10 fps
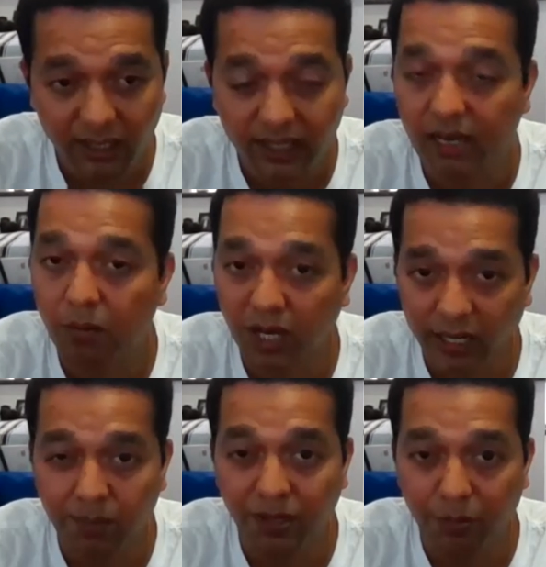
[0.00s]
there are
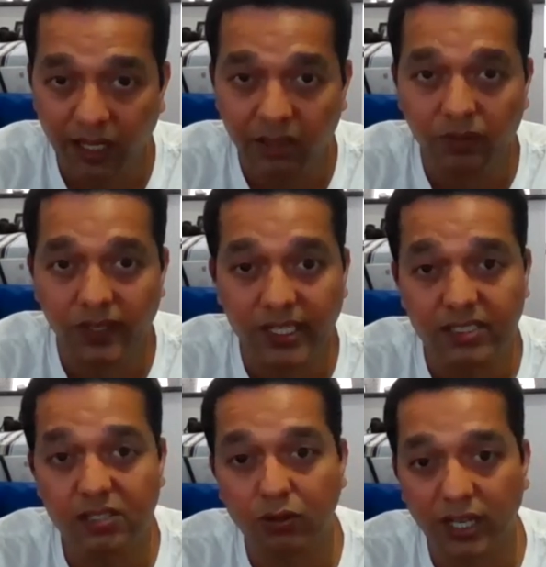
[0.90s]
multiple
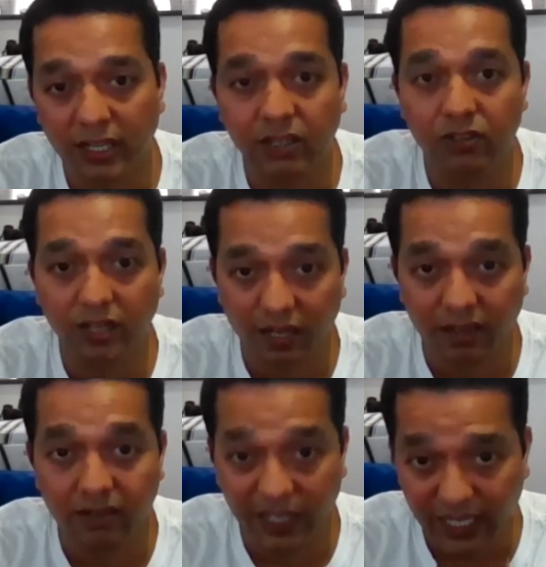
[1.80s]
pathways to get into the
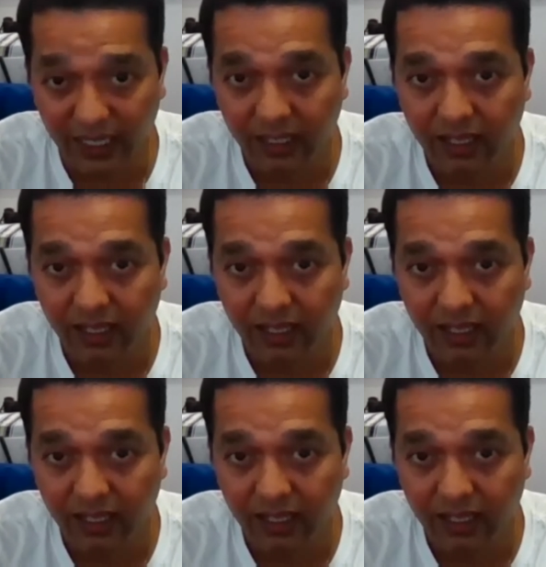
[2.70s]
country.